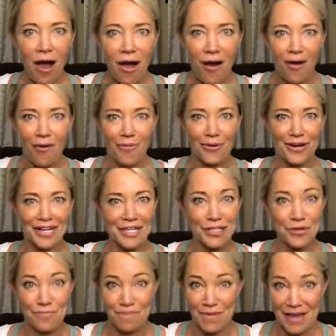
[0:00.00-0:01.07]
Oh, we're going to
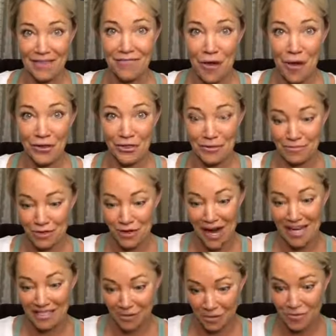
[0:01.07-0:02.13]
do big volume, you
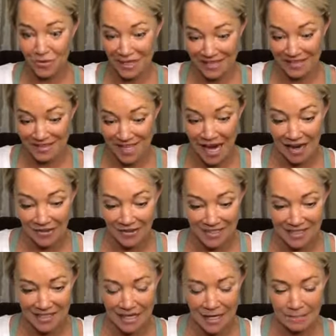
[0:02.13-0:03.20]
guys, when we dial
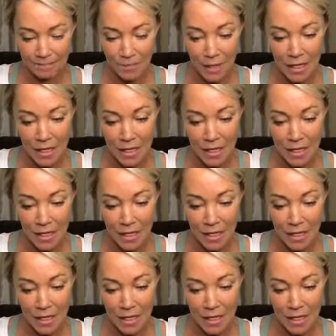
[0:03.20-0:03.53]
this in.